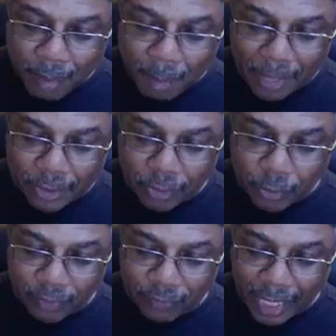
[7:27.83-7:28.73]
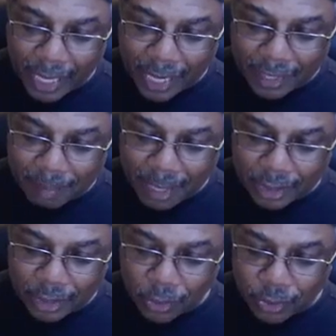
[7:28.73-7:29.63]
My Dinner with Vlad by
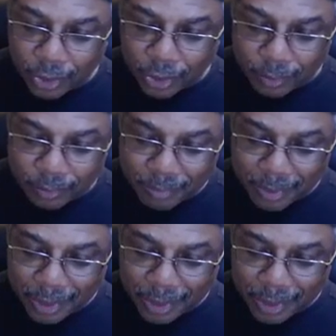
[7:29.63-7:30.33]
Kyoko M.